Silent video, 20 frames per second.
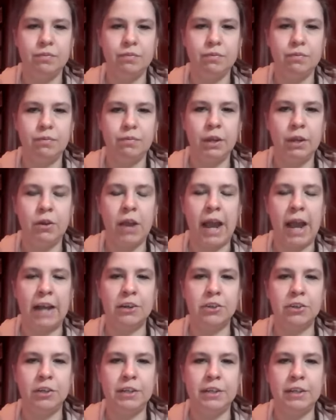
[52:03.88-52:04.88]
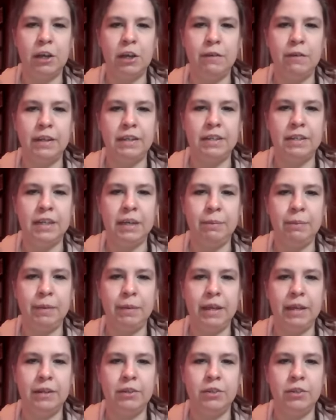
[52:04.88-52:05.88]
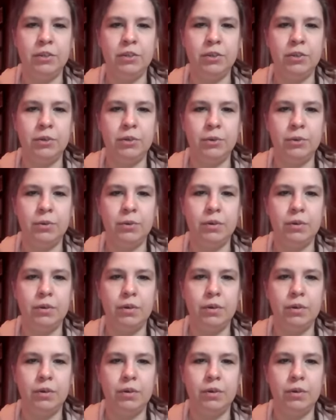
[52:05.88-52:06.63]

But you're actually delving deep into